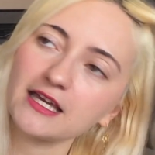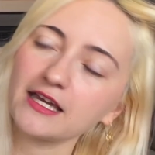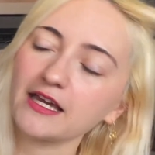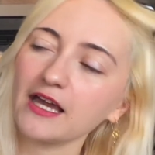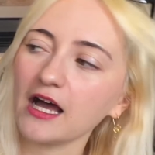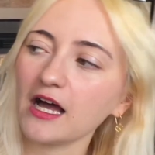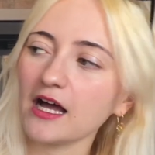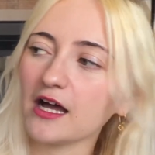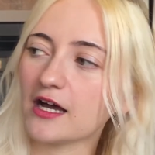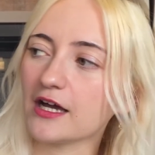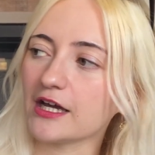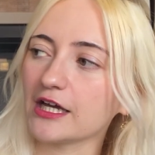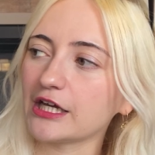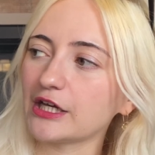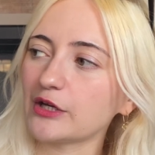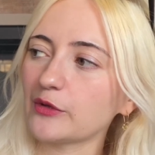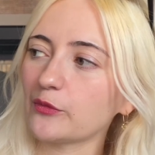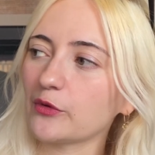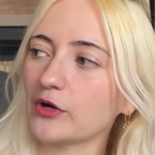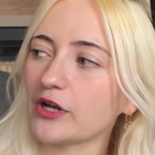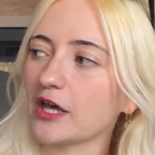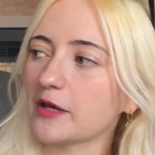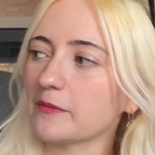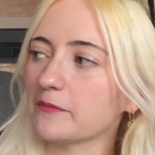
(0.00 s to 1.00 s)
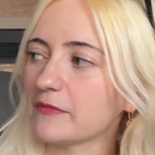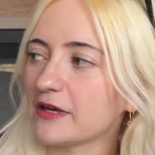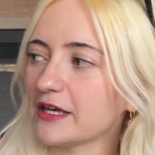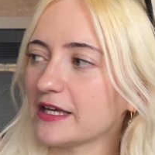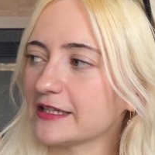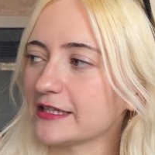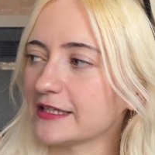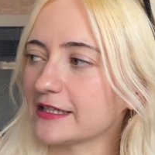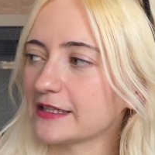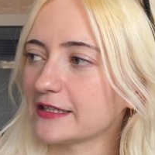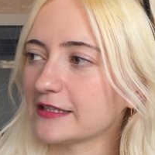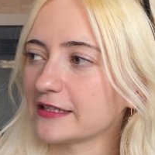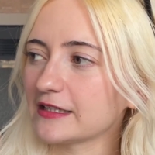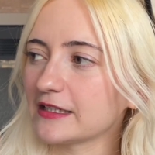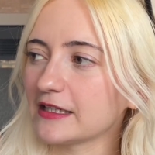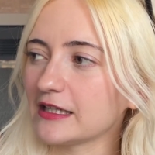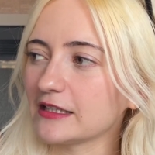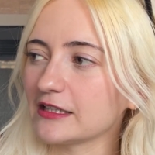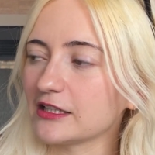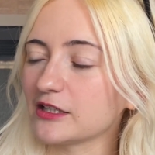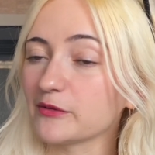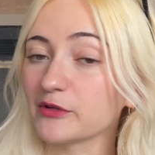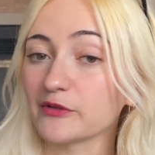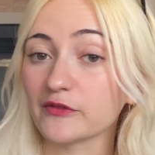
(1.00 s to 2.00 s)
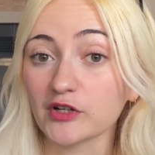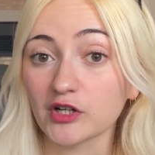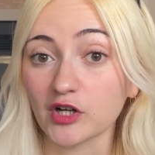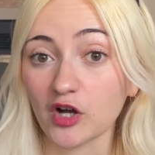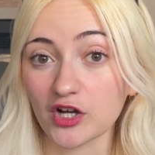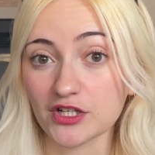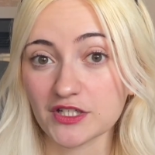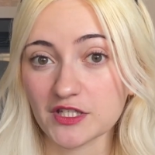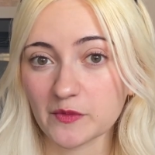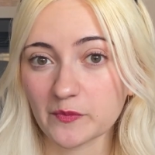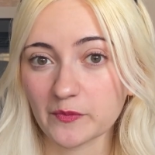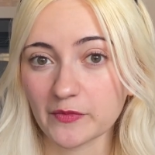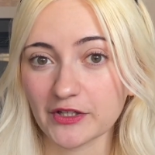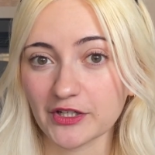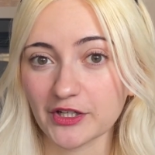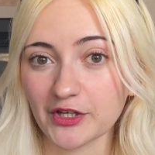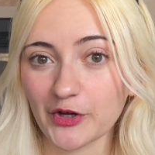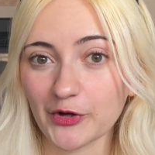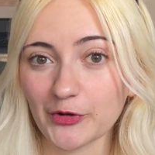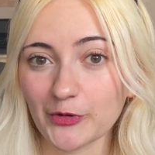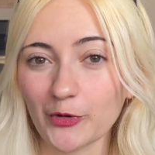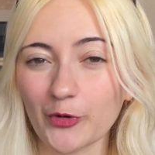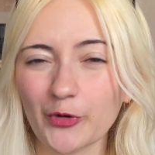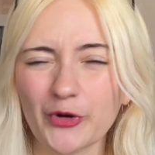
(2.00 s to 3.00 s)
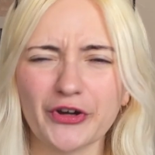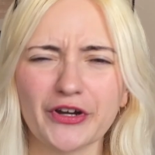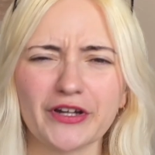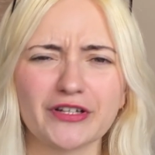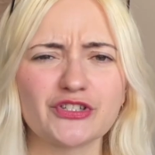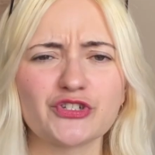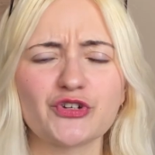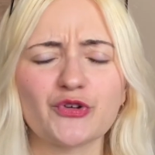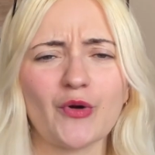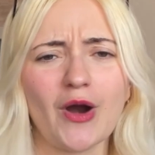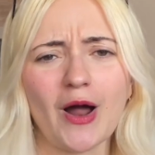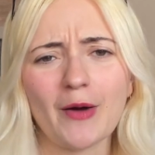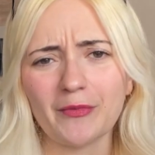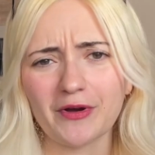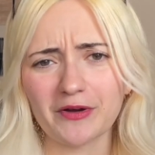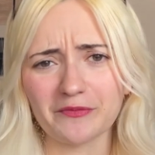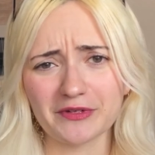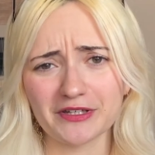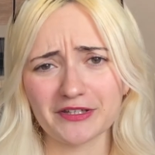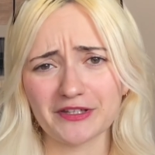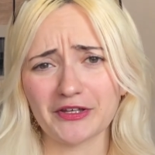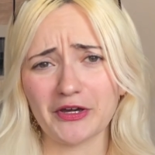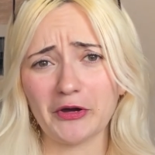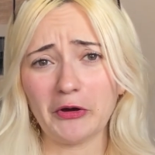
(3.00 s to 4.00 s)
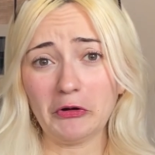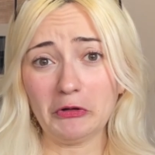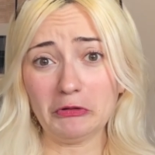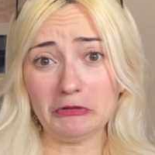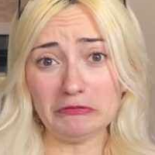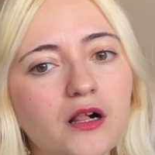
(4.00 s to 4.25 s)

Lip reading: I while I'm making a little bit of a gossip video or a drama video.